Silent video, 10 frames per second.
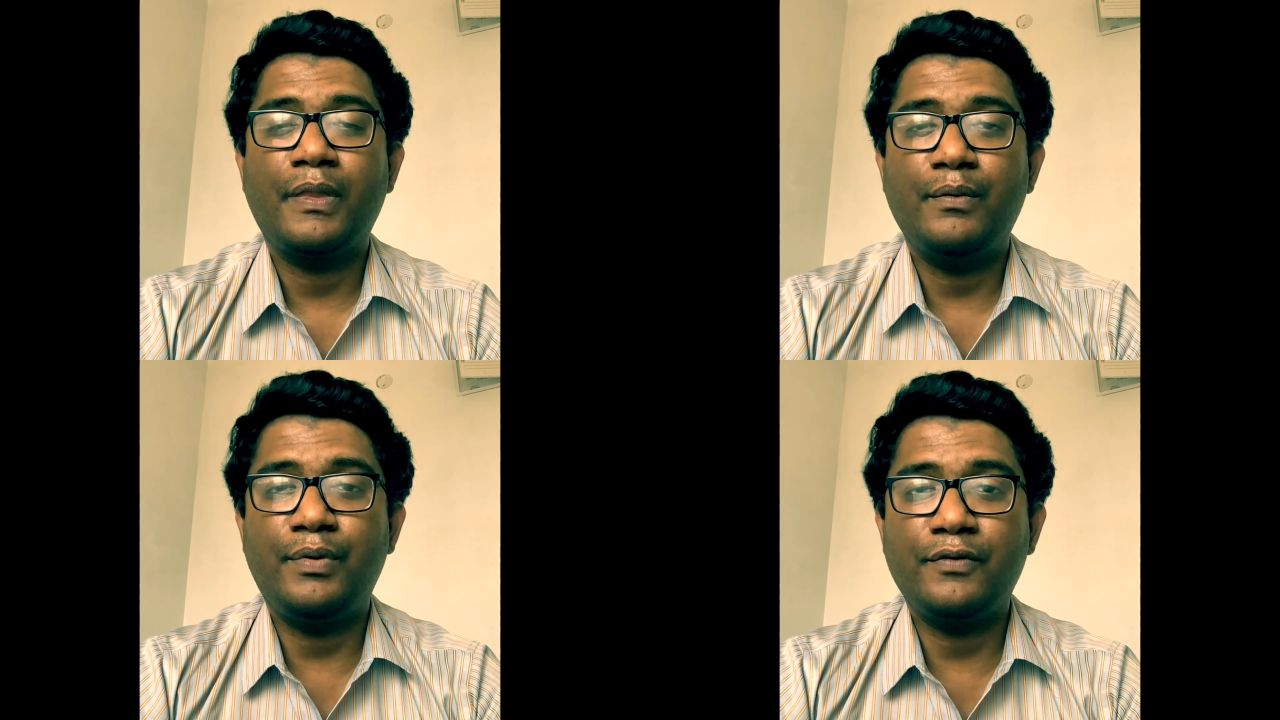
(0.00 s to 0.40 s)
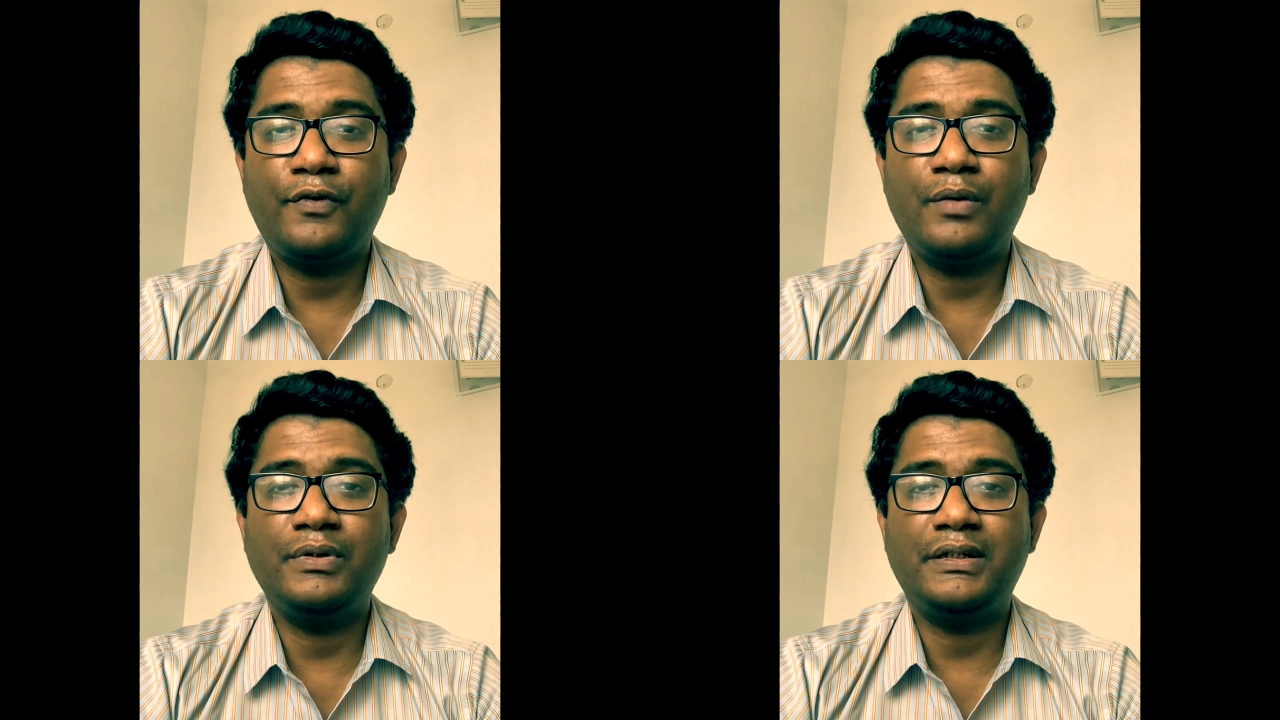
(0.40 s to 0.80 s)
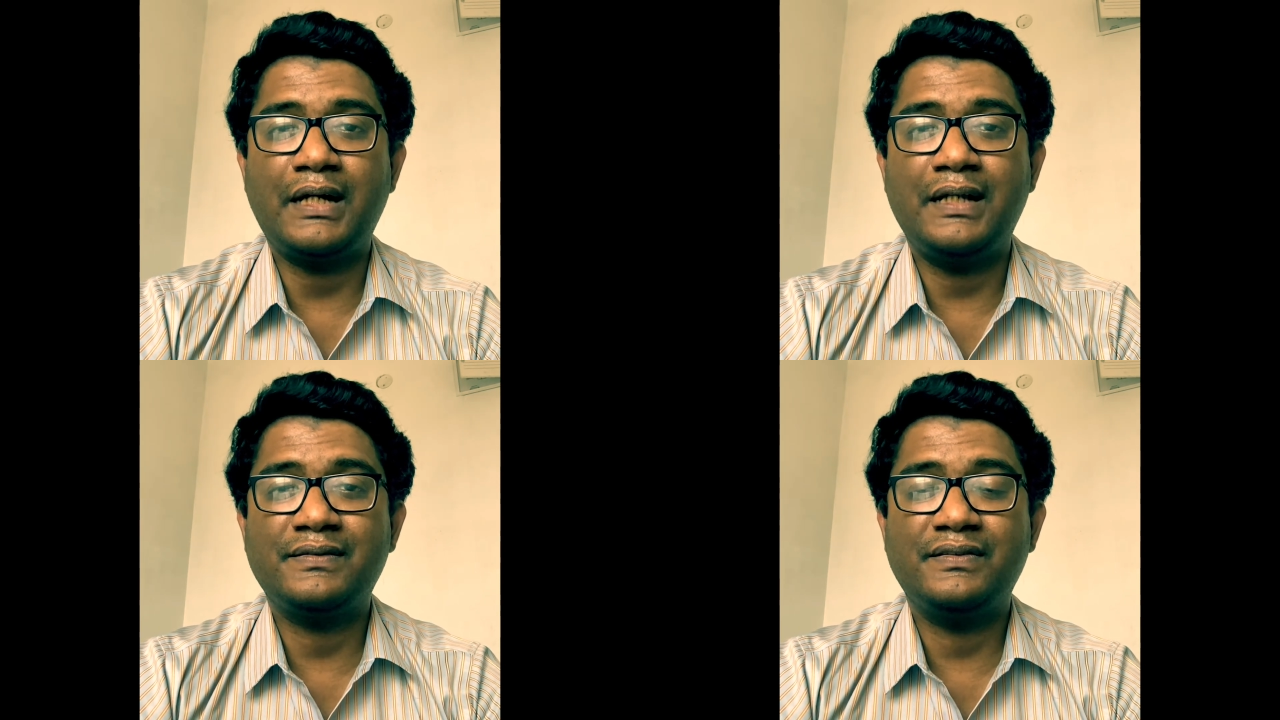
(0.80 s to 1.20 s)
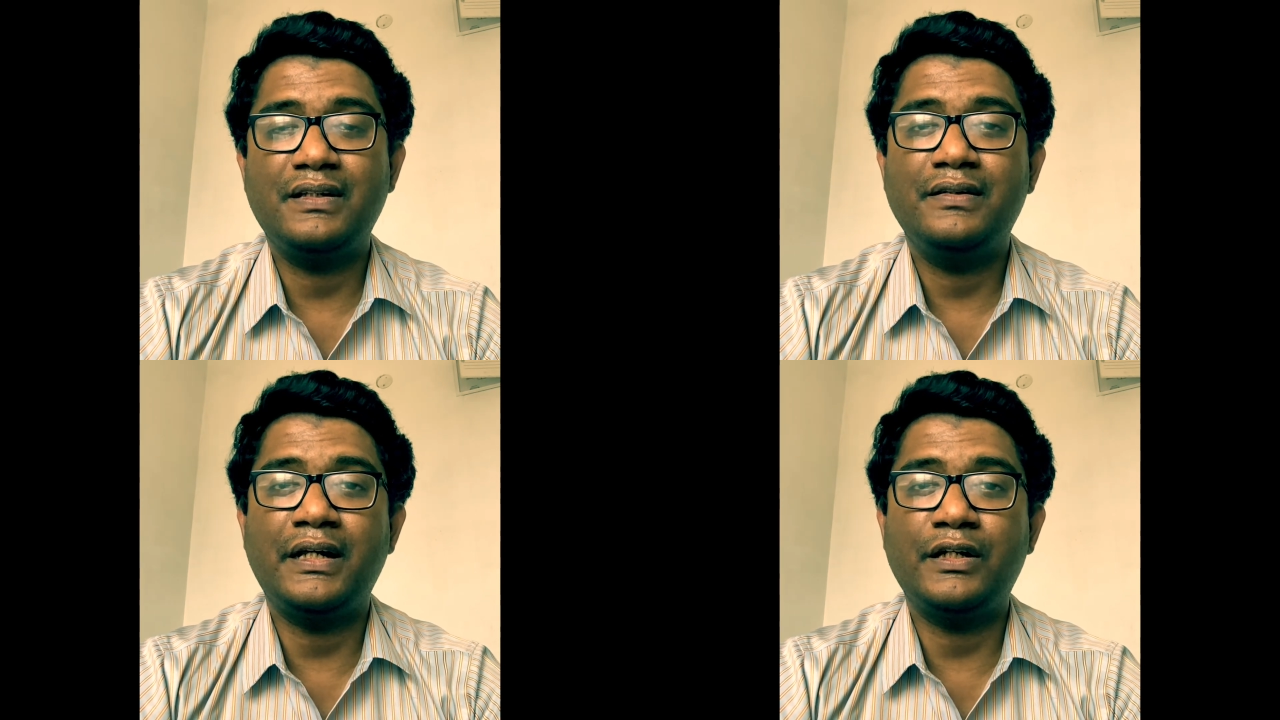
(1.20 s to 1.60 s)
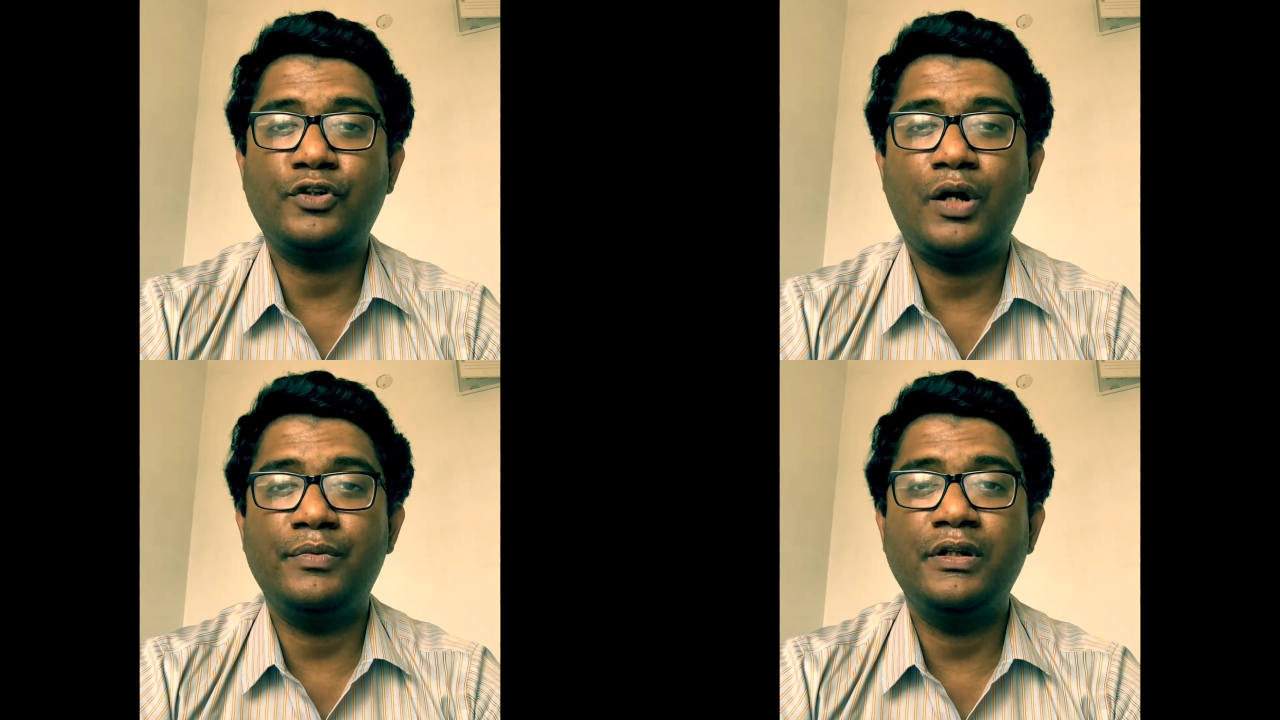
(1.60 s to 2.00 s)
Perform the tasks that are
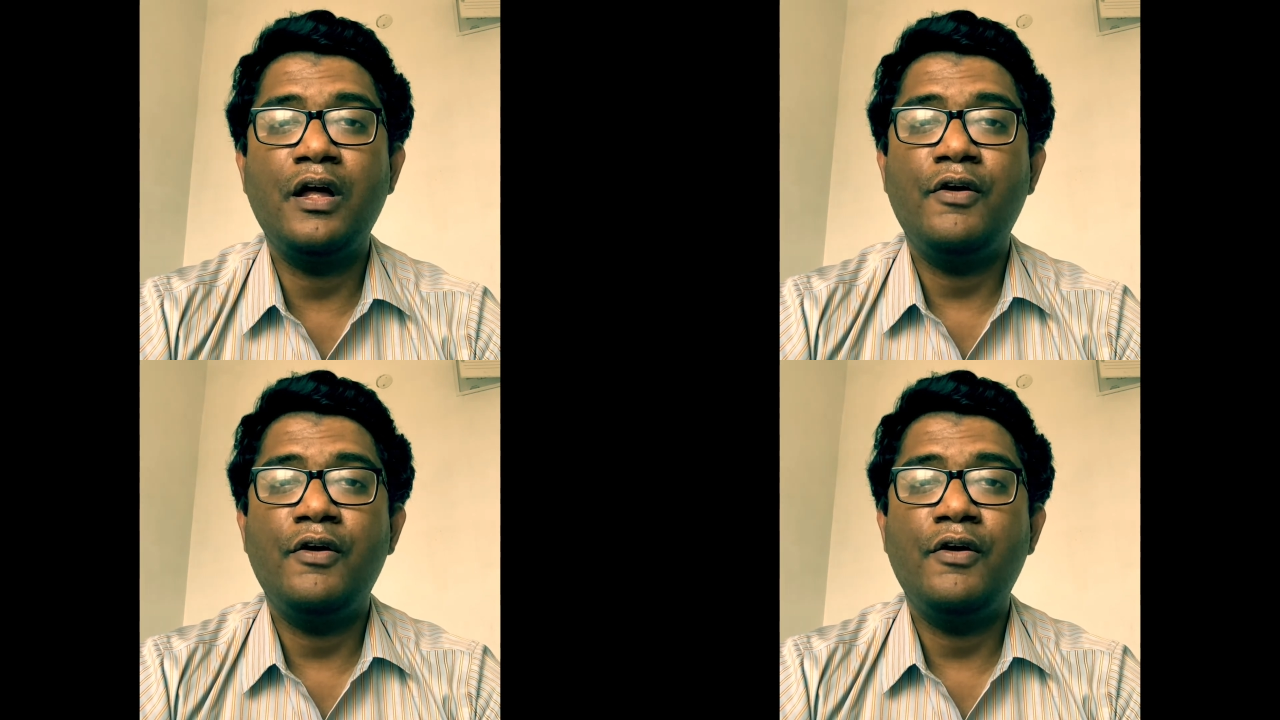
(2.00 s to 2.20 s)
common